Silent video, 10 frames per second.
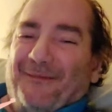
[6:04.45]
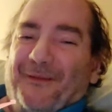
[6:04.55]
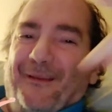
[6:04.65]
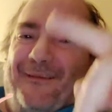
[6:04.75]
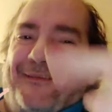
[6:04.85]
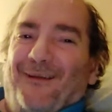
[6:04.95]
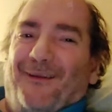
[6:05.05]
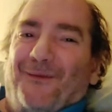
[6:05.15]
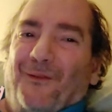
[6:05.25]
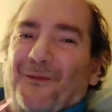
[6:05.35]
You can see
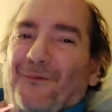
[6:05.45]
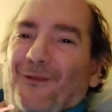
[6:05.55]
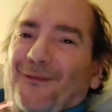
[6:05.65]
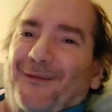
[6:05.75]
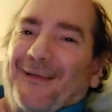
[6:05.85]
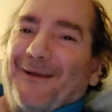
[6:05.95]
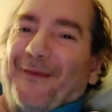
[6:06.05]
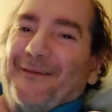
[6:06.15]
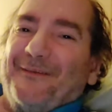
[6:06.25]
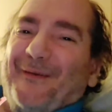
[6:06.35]
all the holy rollers on
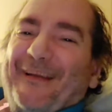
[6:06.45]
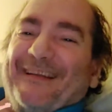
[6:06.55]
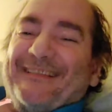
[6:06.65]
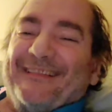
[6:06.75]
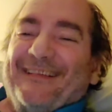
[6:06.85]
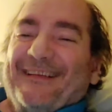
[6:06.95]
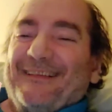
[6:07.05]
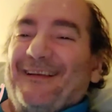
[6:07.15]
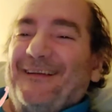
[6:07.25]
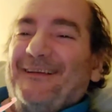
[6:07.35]
my screen.
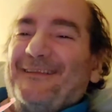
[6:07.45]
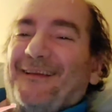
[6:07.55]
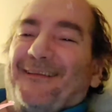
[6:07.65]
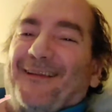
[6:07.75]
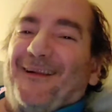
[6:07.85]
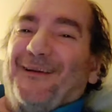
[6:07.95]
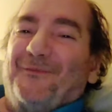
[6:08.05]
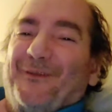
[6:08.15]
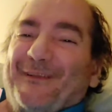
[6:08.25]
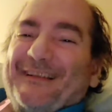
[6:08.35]
They're just excited
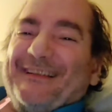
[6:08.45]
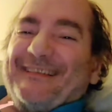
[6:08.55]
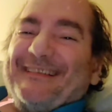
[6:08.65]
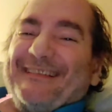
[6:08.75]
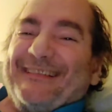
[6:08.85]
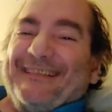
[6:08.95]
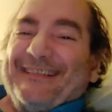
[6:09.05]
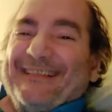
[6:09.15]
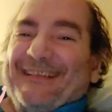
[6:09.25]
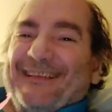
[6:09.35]
for Jesus.
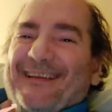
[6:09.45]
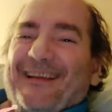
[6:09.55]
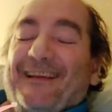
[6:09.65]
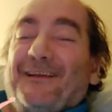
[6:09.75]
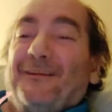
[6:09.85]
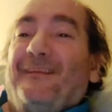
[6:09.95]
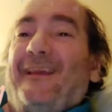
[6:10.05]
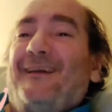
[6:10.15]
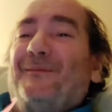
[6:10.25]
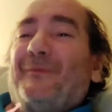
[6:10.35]
And
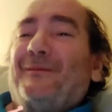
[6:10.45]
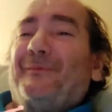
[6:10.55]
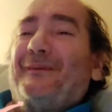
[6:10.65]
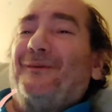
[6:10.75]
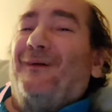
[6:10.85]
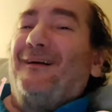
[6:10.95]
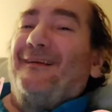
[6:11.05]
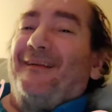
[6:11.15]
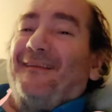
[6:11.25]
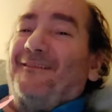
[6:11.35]
yeah, maybe you
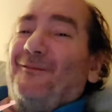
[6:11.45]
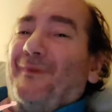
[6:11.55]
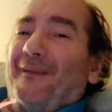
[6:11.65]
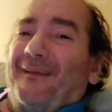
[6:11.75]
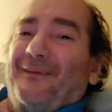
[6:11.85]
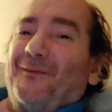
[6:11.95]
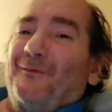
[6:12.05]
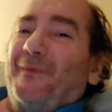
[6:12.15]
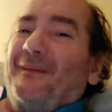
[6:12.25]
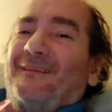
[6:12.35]
are in a
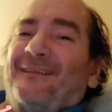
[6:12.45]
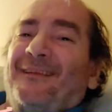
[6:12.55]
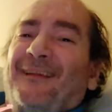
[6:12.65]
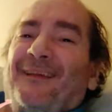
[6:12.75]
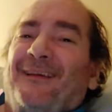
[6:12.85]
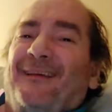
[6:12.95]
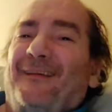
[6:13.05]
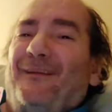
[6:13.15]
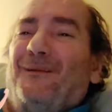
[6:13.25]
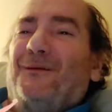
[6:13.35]
simulation because,
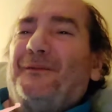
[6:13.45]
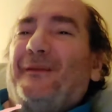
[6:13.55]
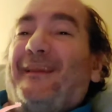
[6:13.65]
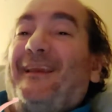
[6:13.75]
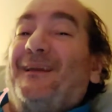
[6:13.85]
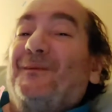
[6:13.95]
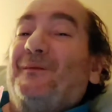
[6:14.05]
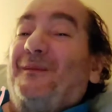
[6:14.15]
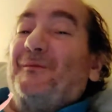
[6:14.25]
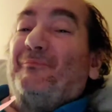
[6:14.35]
you can't
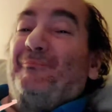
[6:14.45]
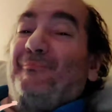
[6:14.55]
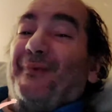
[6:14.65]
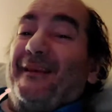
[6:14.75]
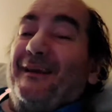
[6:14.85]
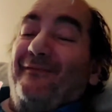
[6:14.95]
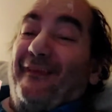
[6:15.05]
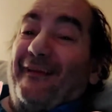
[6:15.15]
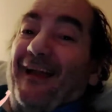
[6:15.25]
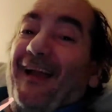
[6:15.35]
really believe
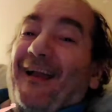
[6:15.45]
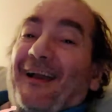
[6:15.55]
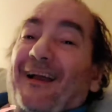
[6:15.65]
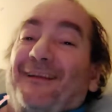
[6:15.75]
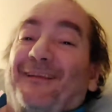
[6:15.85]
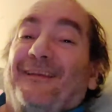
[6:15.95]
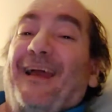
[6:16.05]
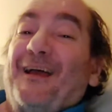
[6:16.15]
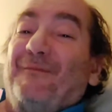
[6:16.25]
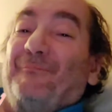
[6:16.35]
in God and
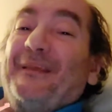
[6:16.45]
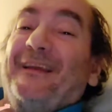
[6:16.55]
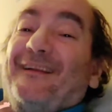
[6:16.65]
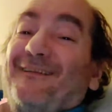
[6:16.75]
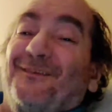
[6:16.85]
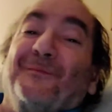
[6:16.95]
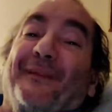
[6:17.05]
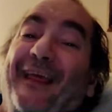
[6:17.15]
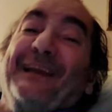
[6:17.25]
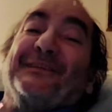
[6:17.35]
not be in a
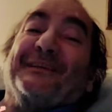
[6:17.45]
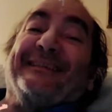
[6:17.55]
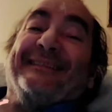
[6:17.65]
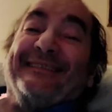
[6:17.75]
simulation.